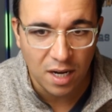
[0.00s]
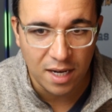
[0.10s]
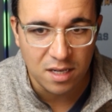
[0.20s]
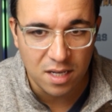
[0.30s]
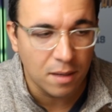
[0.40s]

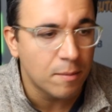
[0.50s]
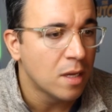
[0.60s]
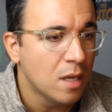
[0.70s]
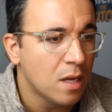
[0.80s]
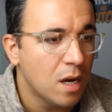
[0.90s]
idea
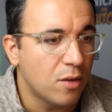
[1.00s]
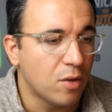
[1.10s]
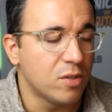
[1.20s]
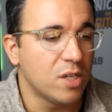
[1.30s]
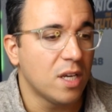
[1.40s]
and they're
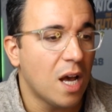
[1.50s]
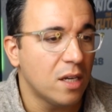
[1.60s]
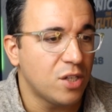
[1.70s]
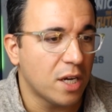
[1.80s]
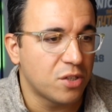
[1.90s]
using
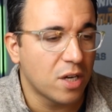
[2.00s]
conjecture.